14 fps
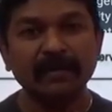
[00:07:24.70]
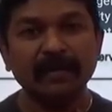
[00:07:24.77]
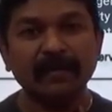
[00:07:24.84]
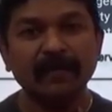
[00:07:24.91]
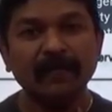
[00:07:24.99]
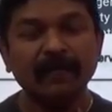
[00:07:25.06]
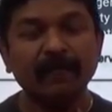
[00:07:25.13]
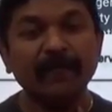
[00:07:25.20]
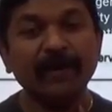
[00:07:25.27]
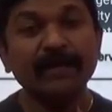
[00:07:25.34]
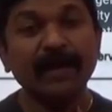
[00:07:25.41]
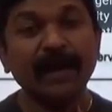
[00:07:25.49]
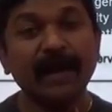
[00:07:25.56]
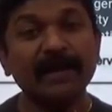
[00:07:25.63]
where
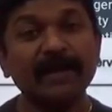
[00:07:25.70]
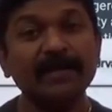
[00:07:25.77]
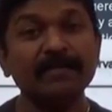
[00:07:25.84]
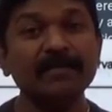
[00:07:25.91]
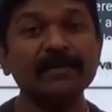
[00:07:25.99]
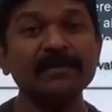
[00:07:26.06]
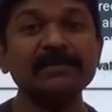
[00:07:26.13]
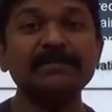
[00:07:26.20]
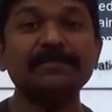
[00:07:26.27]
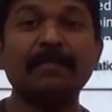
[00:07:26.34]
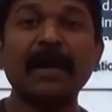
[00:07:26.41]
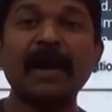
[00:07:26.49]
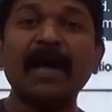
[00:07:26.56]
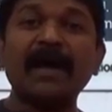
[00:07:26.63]
the animals,
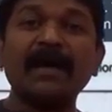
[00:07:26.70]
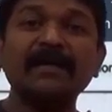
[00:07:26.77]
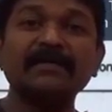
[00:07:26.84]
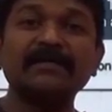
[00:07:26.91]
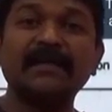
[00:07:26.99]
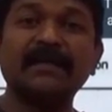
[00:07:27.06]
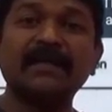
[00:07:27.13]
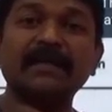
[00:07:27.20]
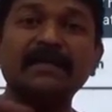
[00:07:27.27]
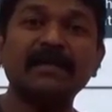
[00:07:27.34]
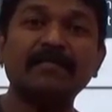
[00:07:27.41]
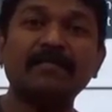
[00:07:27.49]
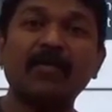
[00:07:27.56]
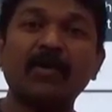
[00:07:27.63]
plants and other
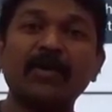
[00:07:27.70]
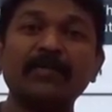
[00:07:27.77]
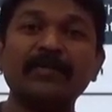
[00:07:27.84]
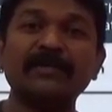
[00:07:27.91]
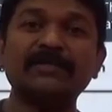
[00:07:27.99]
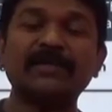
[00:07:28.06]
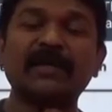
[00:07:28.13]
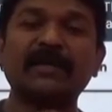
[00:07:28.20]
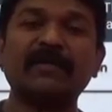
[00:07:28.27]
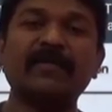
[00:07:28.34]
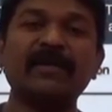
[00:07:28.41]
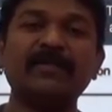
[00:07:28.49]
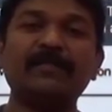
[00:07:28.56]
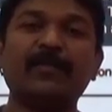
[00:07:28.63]
monuments are
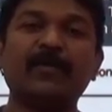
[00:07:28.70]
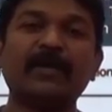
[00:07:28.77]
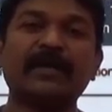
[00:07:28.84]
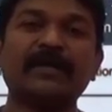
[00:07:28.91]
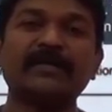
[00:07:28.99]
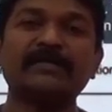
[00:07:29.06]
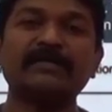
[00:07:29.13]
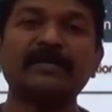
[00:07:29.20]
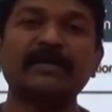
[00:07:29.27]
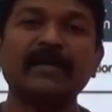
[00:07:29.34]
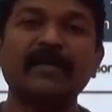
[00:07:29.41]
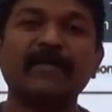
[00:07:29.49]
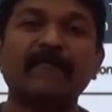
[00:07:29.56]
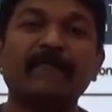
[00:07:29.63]
given importance,
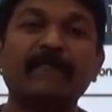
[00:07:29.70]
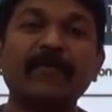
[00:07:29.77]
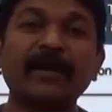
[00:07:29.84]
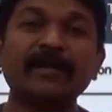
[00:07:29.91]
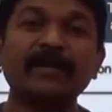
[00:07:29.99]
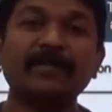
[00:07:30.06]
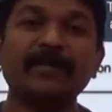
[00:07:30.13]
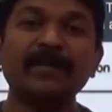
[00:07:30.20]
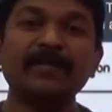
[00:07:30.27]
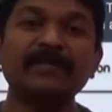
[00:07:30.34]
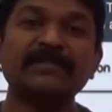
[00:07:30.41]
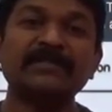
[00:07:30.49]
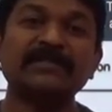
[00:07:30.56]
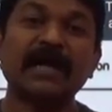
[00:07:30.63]
where the people
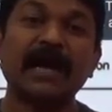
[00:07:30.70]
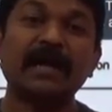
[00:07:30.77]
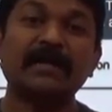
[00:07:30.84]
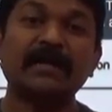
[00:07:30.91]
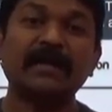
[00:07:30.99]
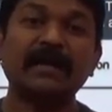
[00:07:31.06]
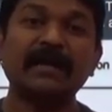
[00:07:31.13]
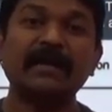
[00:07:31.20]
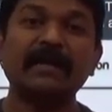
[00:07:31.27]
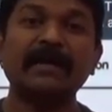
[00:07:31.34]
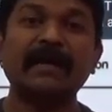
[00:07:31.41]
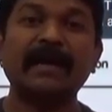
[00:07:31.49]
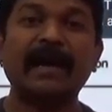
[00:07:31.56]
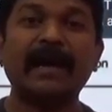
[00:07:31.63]
started
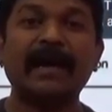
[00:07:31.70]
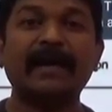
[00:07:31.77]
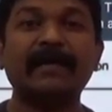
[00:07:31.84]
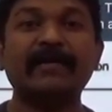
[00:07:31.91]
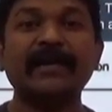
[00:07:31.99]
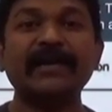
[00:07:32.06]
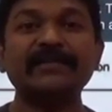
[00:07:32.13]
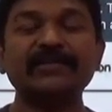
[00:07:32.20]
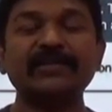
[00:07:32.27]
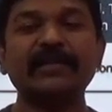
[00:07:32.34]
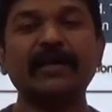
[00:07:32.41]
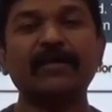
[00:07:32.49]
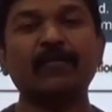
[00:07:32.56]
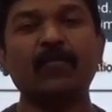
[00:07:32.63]
raising
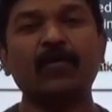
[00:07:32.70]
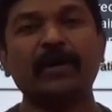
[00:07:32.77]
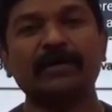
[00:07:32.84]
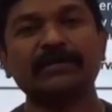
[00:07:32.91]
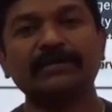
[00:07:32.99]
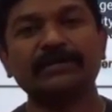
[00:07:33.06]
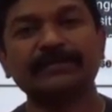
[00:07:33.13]
their voice.